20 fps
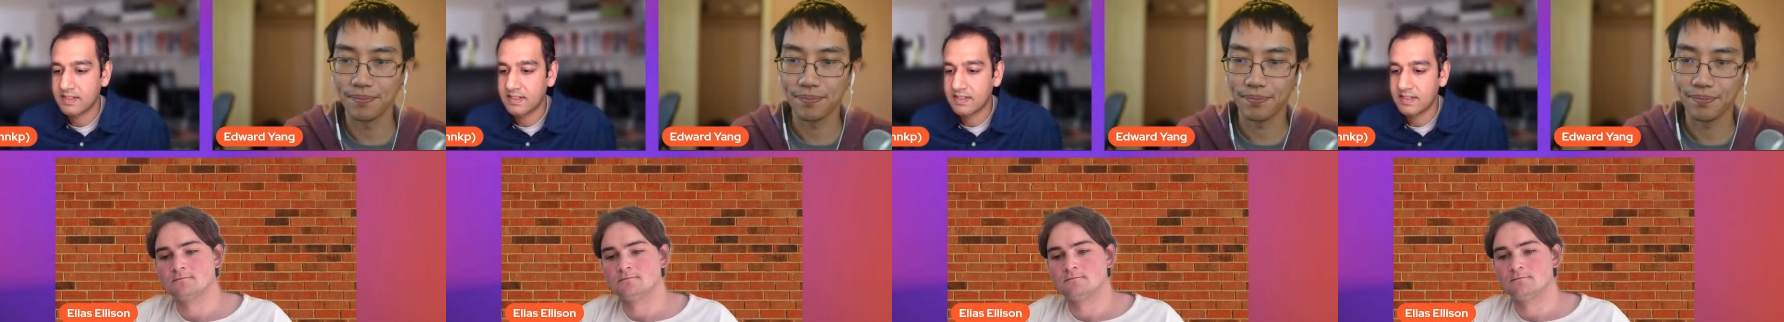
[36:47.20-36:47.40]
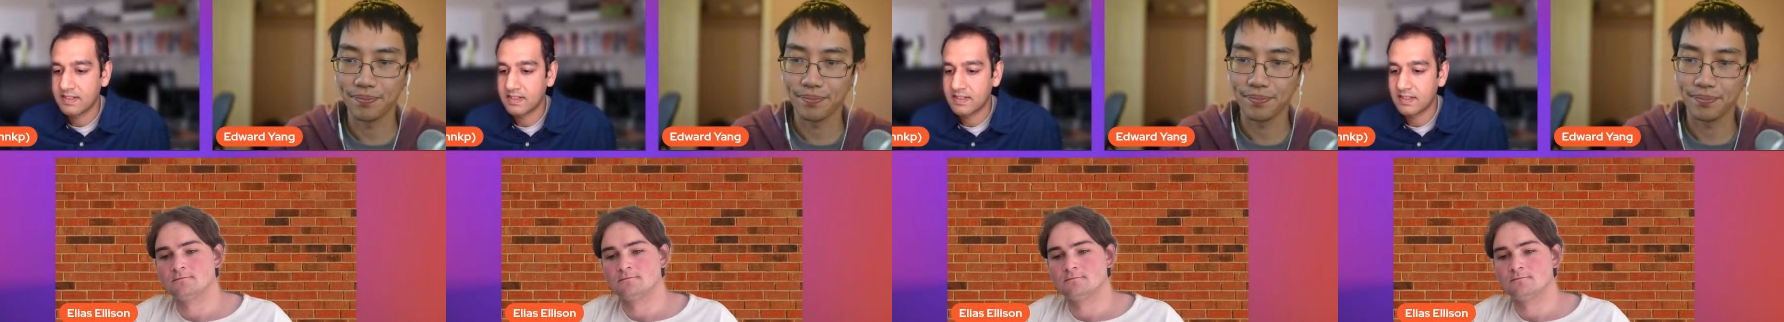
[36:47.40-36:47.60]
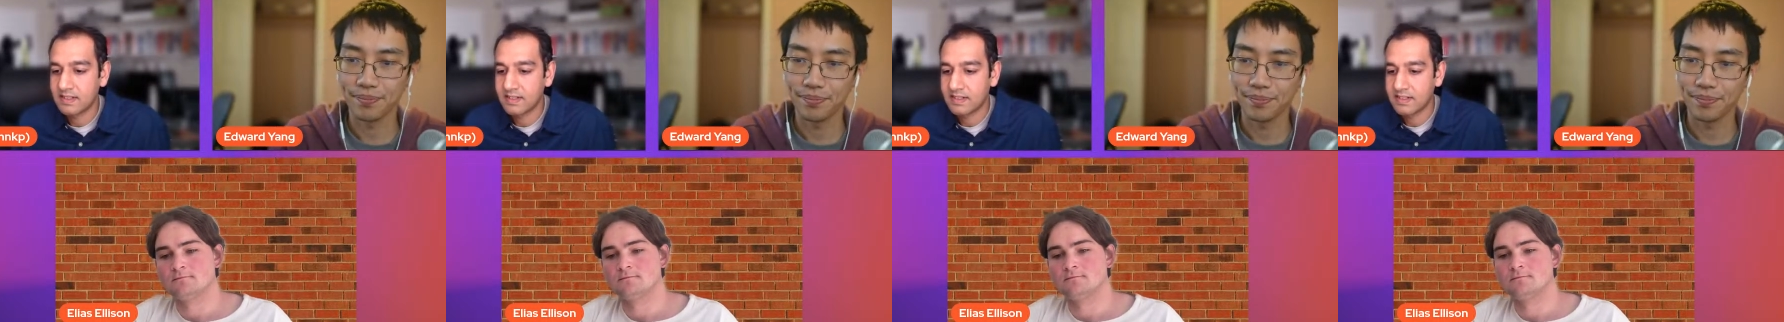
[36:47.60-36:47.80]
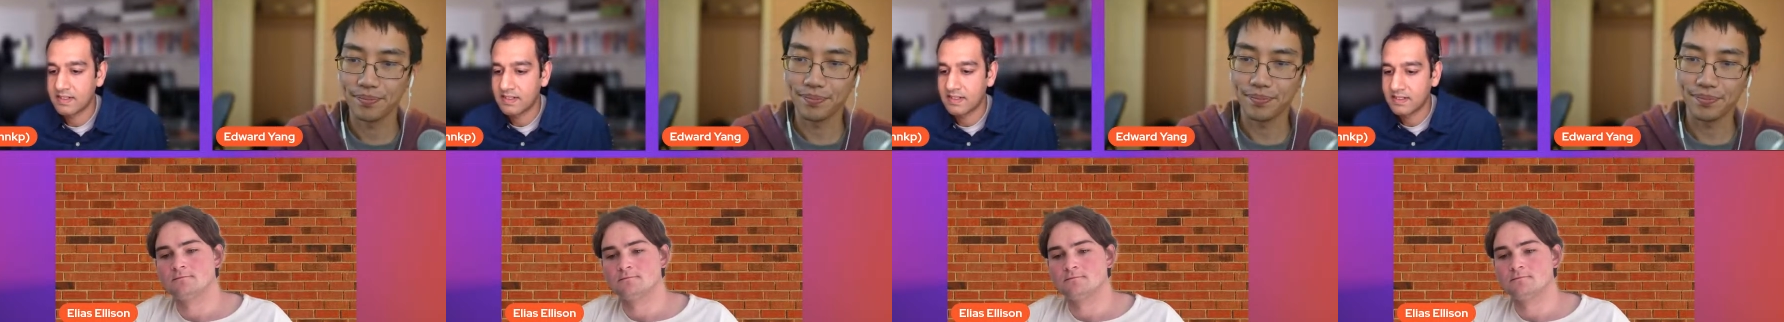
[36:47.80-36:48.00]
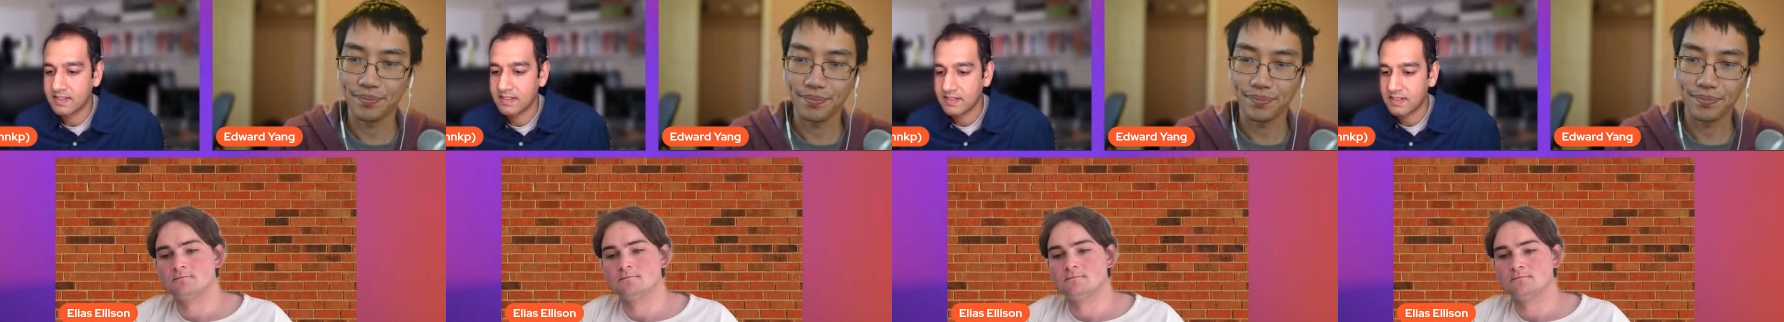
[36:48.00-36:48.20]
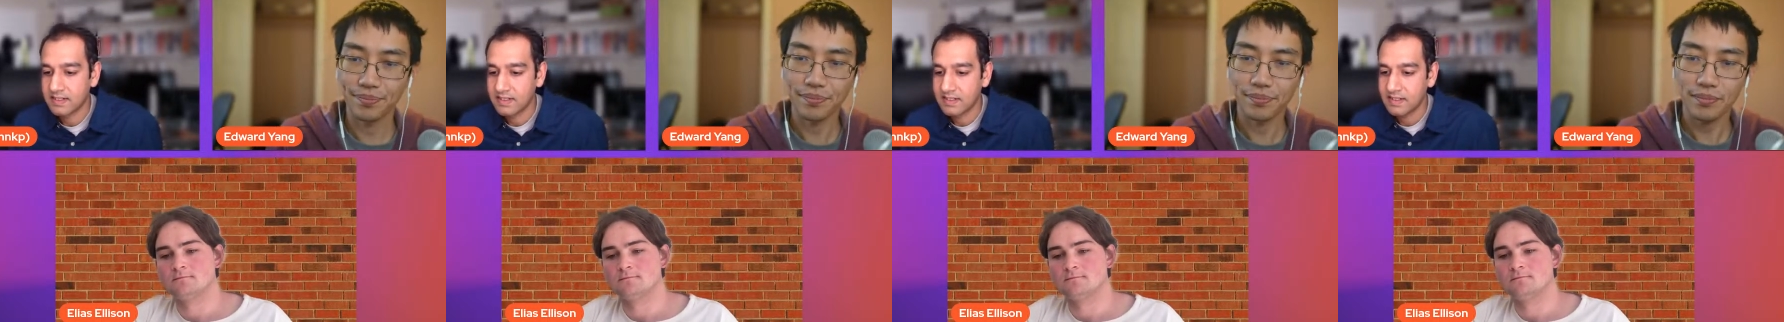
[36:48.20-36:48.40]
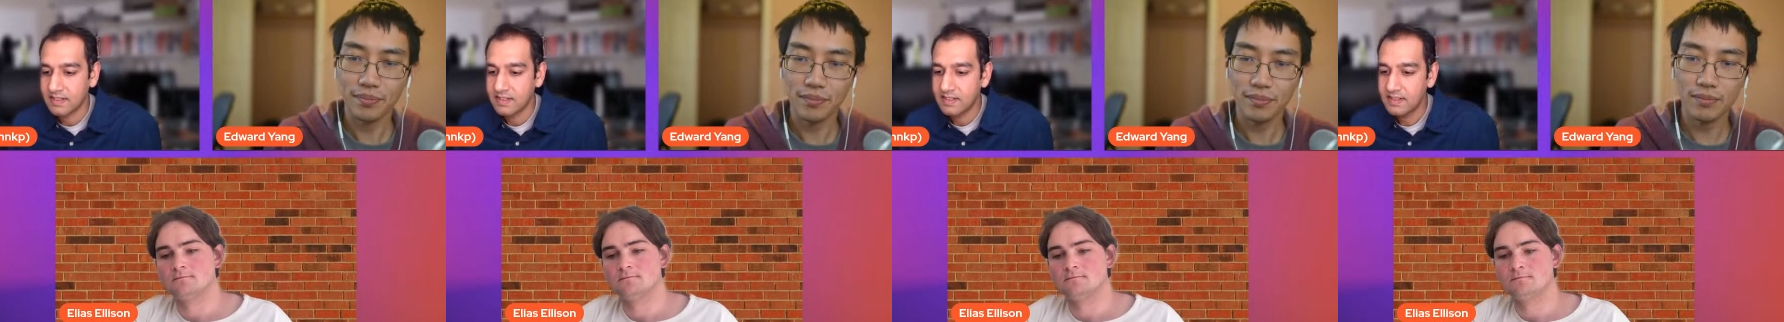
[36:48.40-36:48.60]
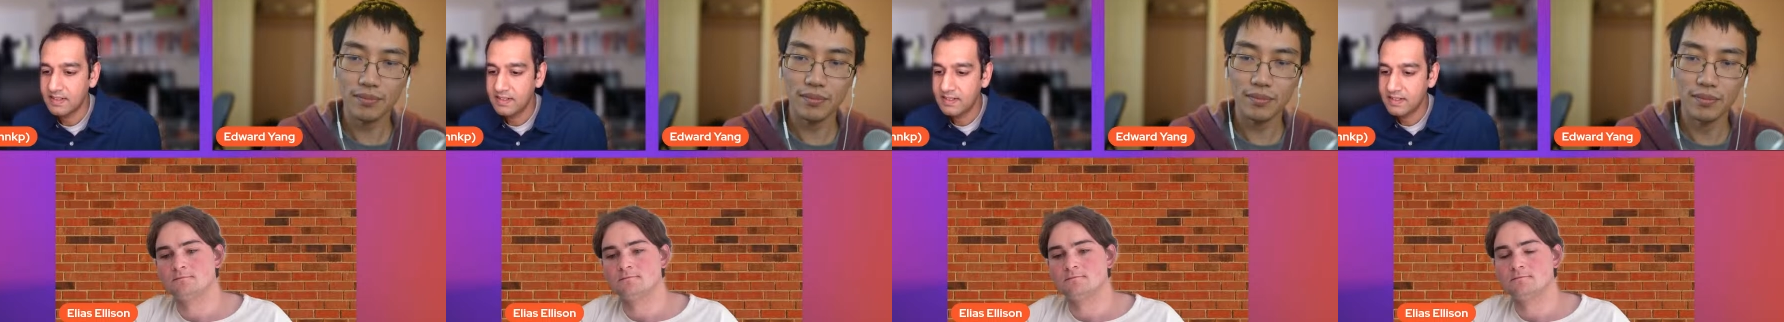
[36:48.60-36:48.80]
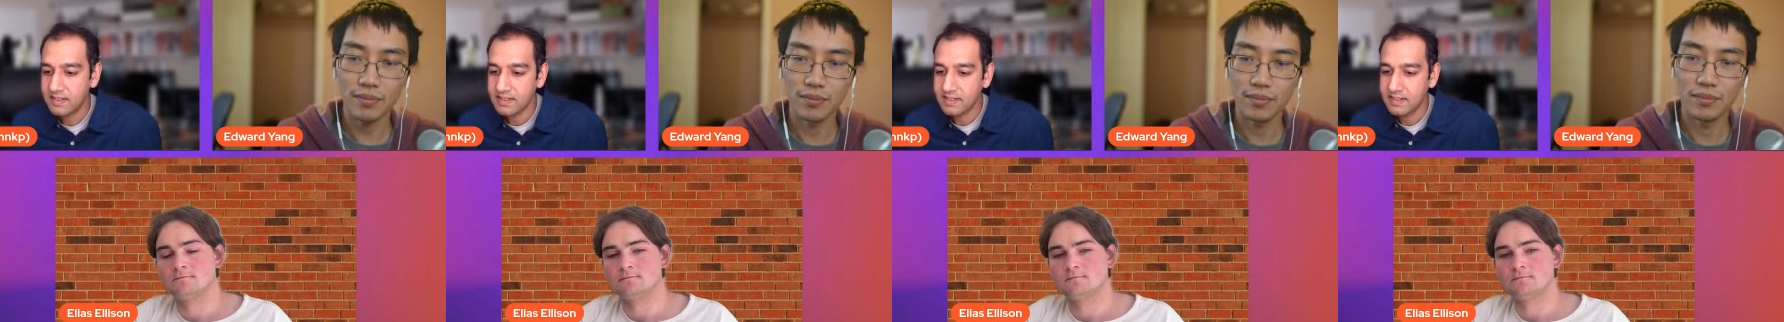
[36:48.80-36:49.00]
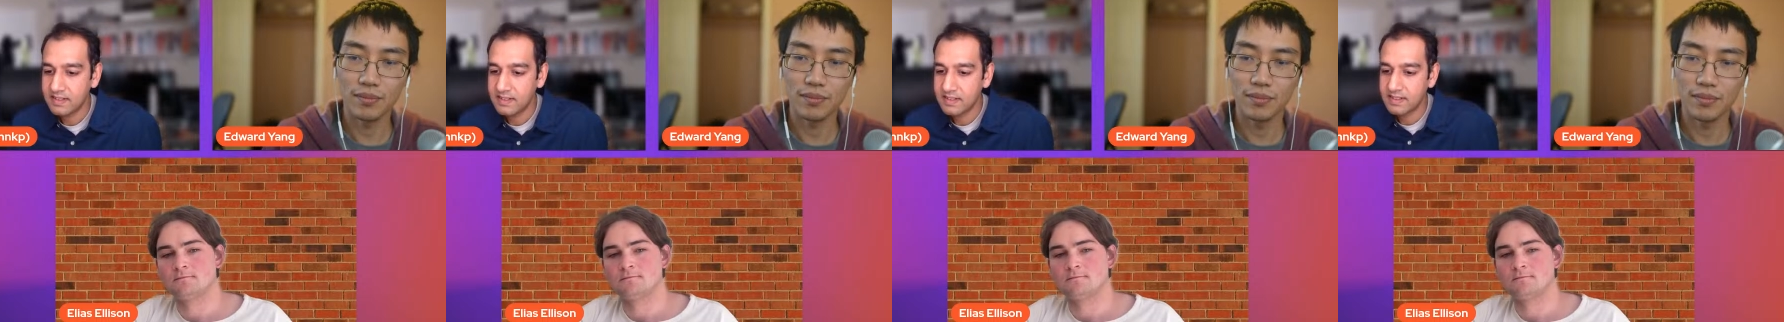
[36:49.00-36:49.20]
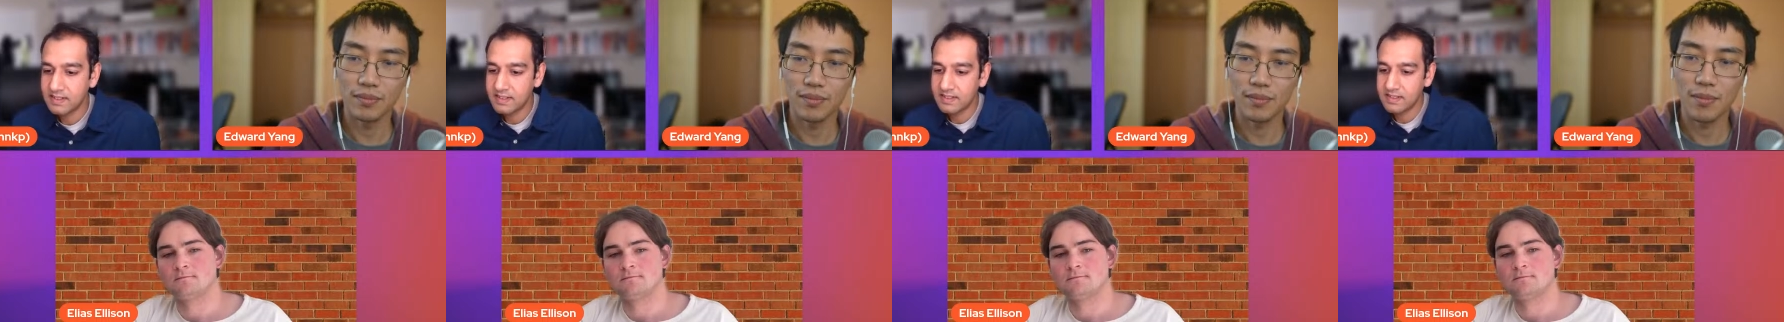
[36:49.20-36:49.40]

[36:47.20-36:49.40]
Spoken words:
(silence)